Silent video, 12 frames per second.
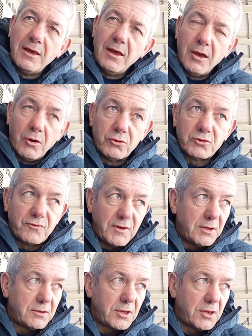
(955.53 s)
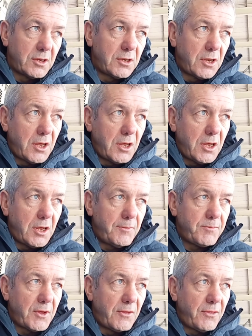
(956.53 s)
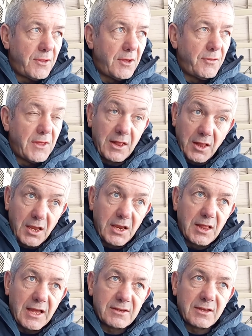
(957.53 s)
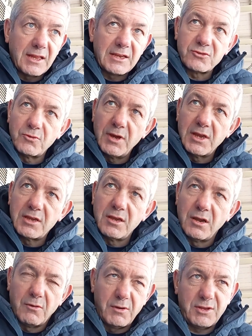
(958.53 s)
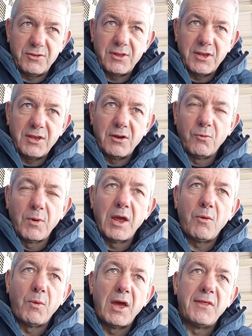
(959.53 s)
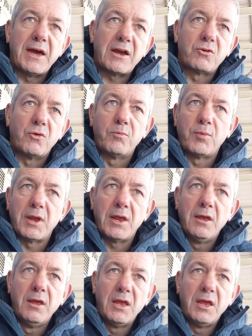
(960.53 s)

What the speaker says: Huddersfield and then Lee last week. You know where that could be.